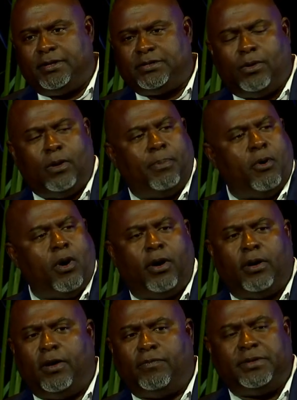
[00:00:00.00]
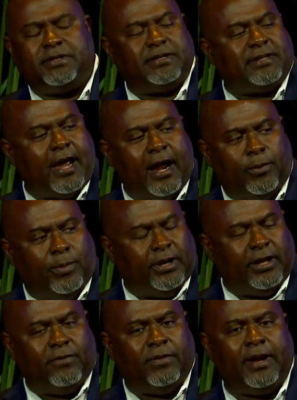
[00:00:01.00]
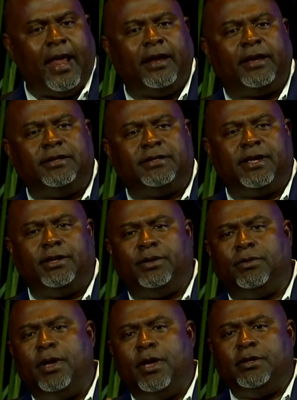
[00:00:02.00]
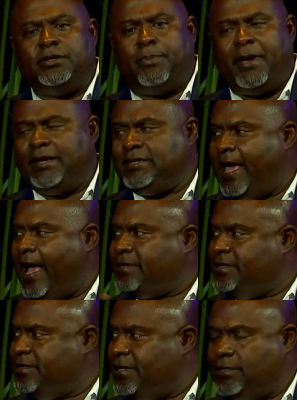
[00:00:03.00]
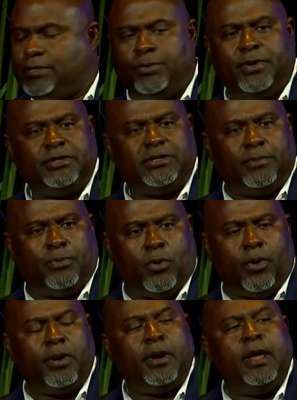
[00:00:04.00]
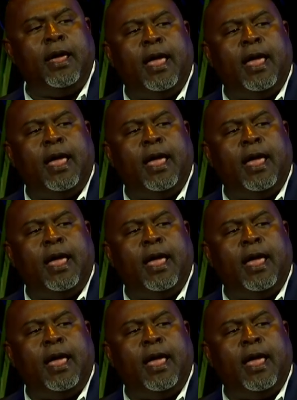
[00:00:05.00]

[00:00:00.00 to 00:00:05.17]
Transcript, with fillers: It's all part of the society we live in and continue to pay taxes into and support.